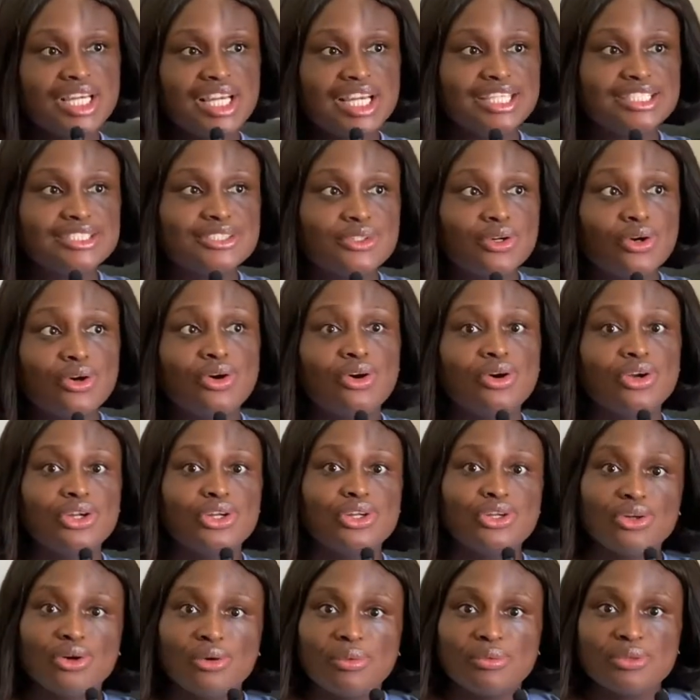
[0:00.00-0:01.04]
So
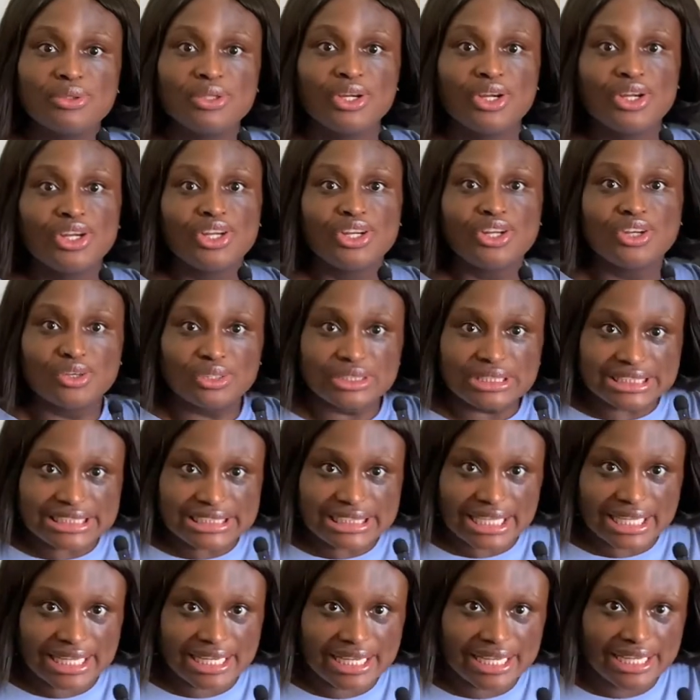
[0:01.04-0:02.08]
you don't
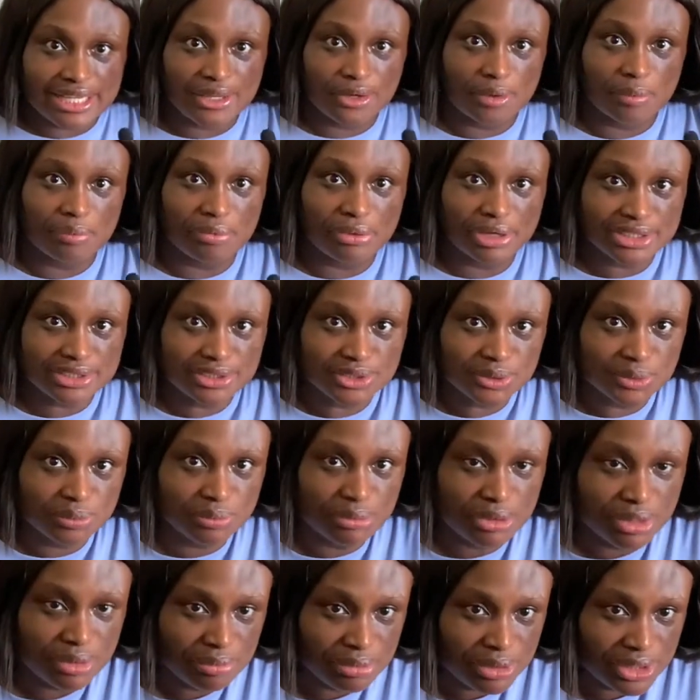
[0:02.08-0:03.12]
take your breast to
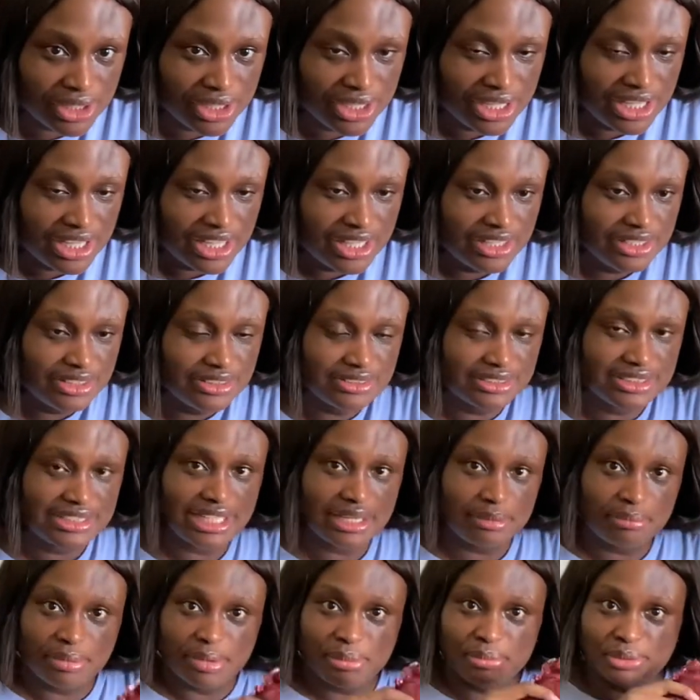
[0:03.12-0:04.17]
baby, you
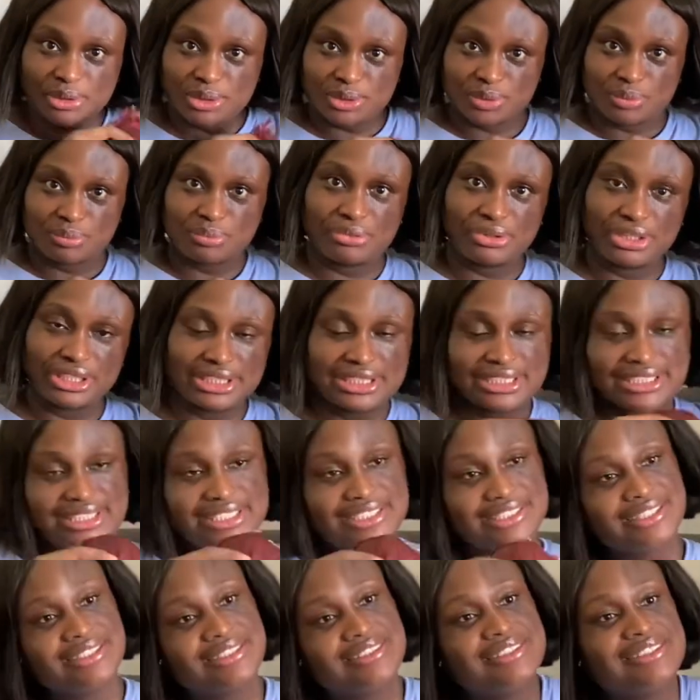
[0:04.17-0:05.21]
take baby to
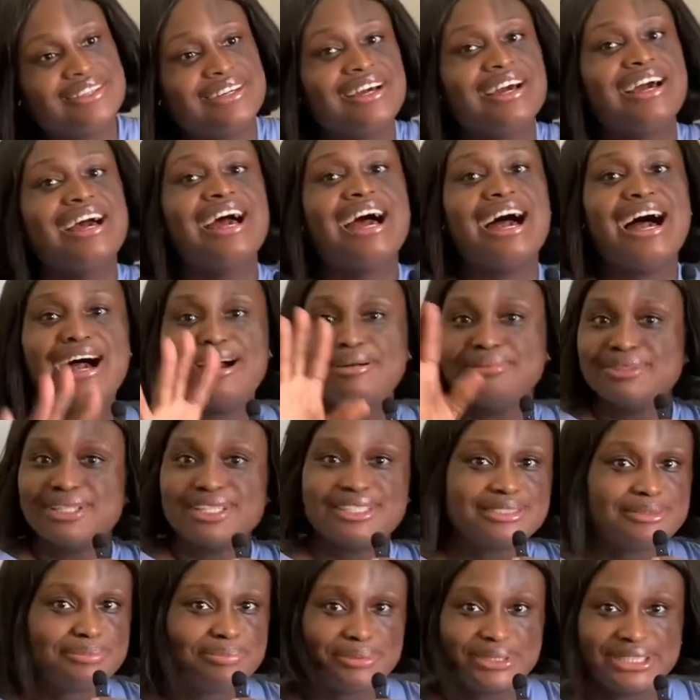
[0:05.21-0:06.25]
breast. I'm
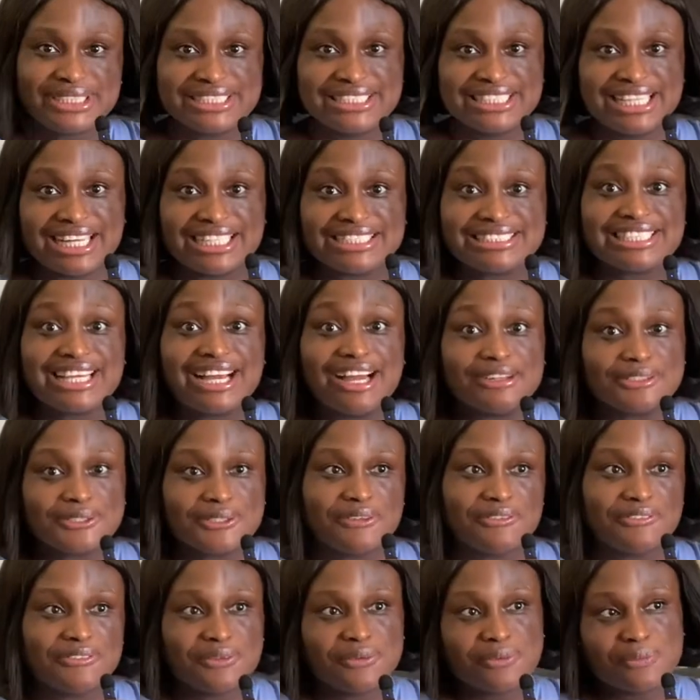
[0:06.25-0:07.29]
just putting that out
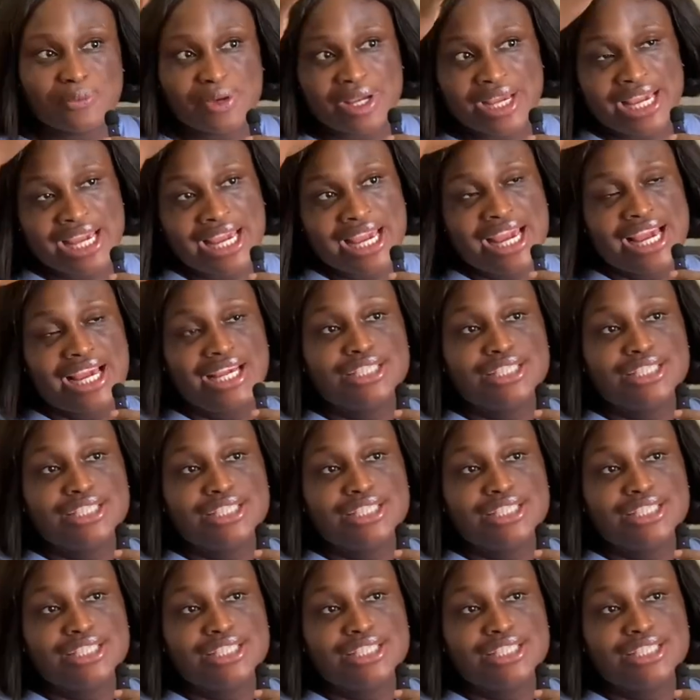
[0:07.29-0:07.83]
of the way.